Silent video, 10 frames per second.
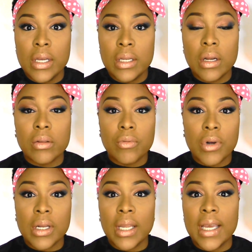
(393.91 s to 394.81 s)
you know, the
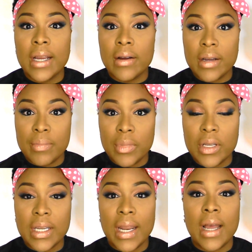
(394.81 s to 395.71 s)
one layer and
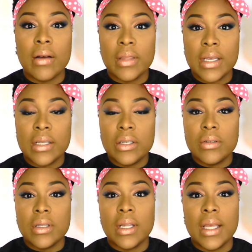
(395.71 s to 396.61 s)
blend it out, and then
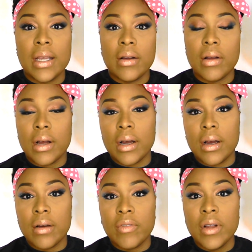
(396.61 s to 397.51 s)
do the layer
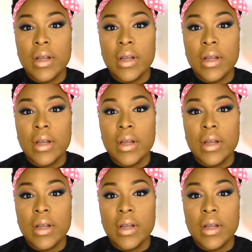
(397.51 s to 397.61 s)
of